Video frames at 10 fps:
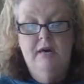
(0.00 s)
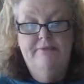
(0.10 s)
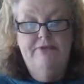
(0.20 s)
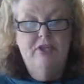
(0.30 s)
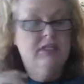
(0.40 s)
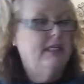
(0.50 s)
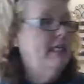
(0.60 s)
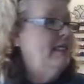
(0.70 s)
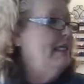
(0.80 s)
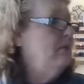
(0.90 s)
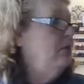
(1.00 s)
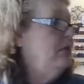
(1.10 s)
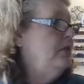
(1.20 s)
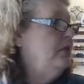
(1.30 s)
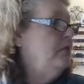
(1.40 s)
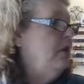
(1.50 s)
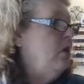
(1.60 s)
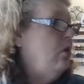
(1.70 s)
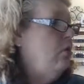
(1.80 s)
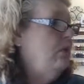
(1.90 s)
For cleanse, I want to do a
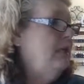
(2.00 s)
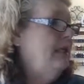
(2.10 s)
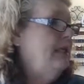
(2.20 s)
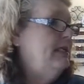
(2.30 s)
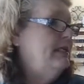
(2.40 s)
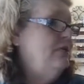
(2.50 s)
whole cleanse and